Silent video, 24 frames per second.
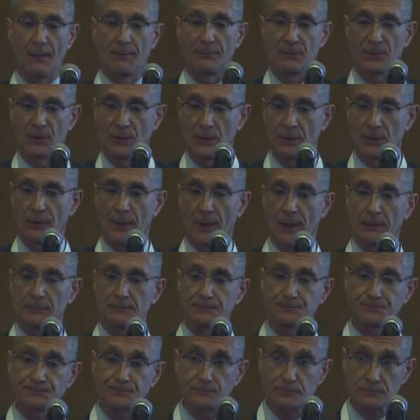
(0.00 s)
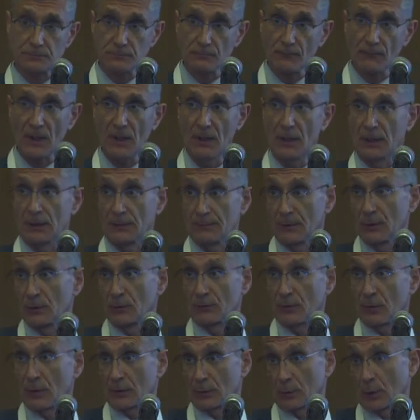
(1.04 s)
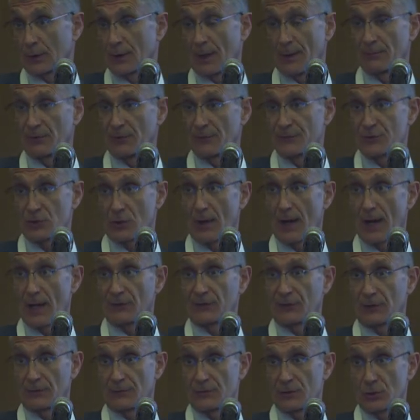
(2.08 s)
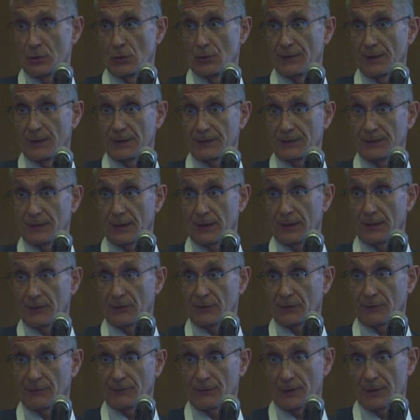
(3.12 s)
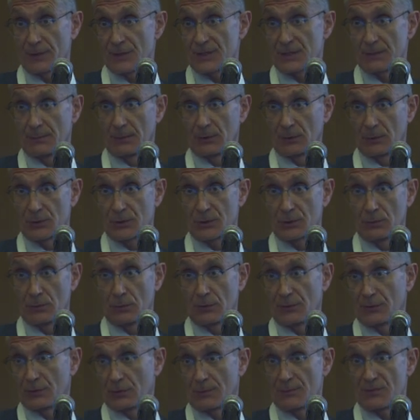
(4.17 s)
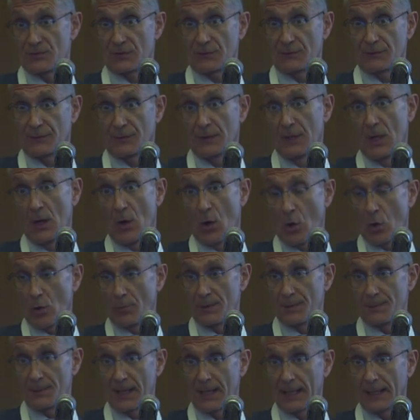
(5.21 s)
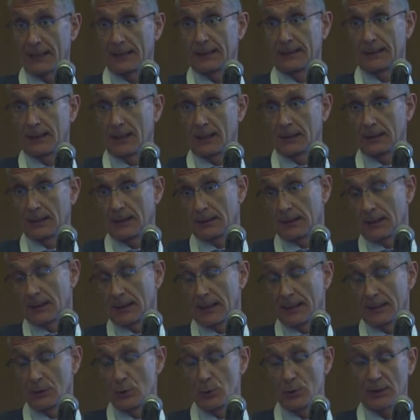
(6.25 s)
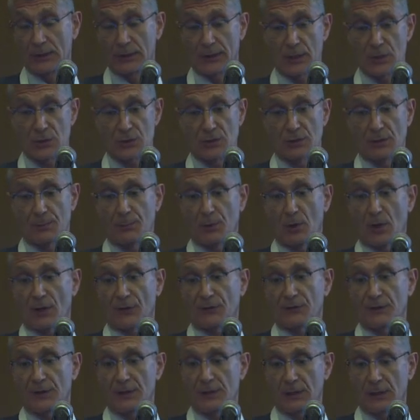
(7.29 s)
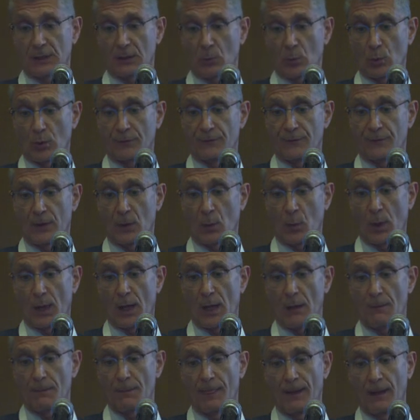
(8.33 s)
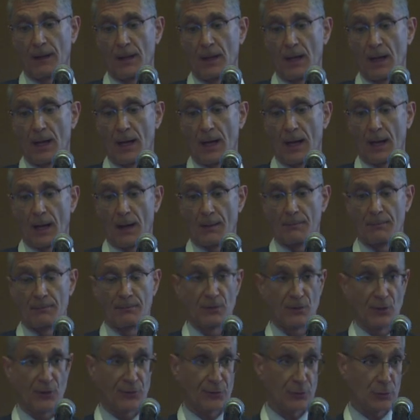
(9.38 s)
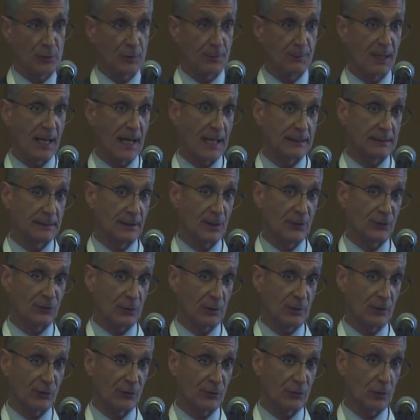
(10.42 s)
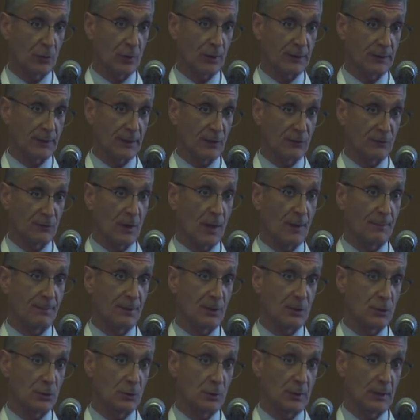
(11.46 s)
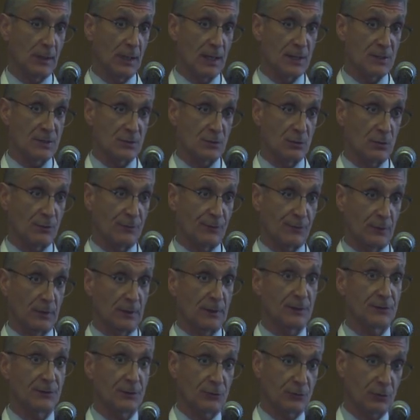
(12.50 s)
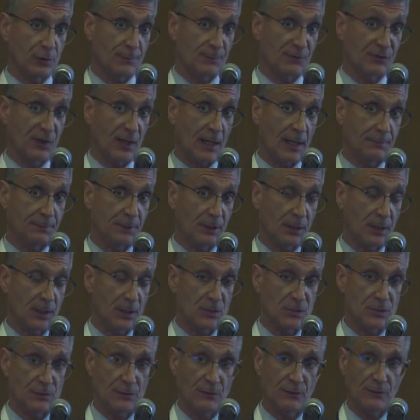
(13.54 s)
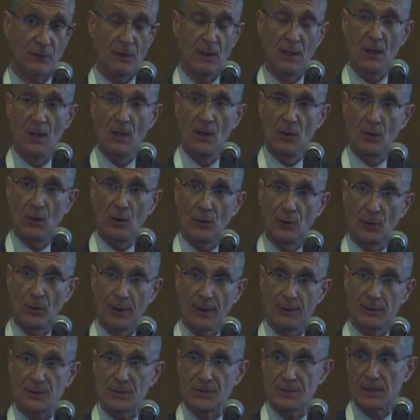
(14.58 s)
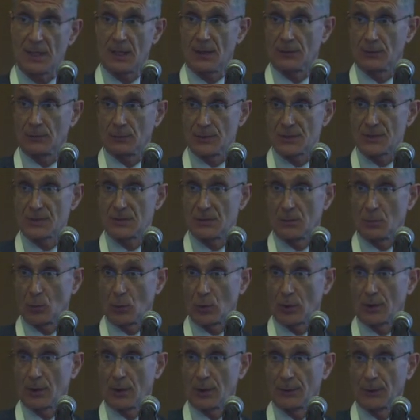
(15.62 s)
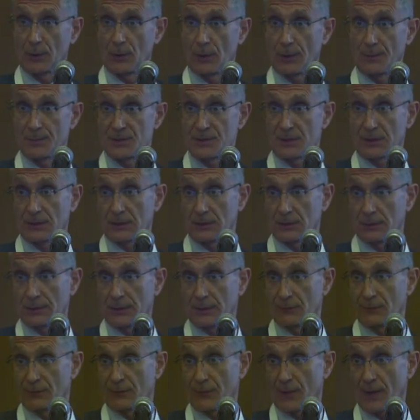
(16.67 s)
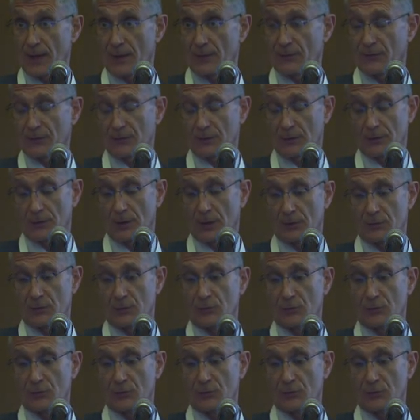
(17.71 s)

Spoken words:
There are a number of trials that have shown that it's a very similar tool in terms of HOMI-YAG enucleation of the prostate. It can work very well. The thulium-YAG laser historically has not been utilized, though, for lithotripsy applications, although I understand there is some work ongoing, particularly in France. Dr.